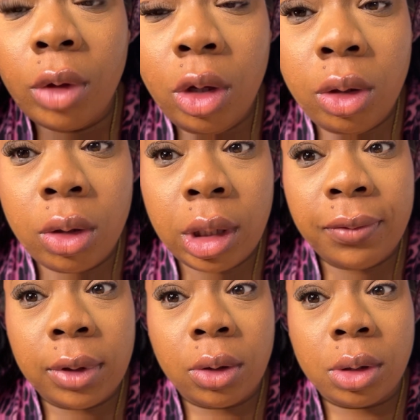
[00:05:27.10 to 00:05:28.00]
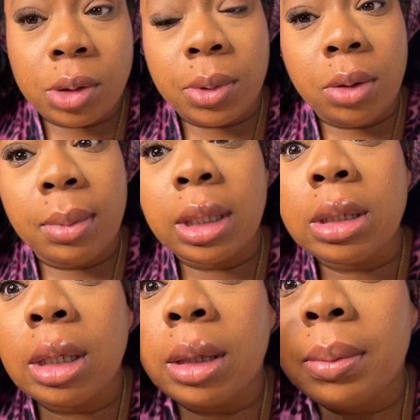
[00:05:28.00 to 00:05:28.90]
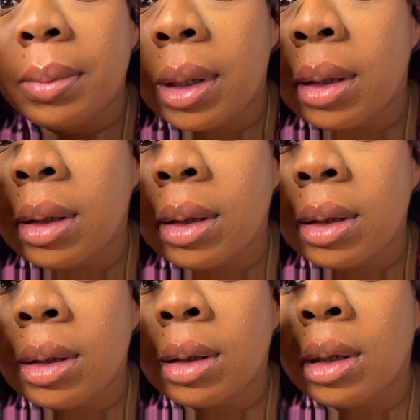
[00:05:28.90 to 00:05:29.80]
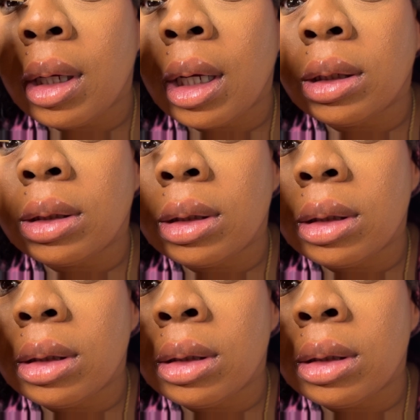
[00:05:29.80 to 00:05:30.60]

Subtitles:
you don't even notice when you mess up. Like I just did.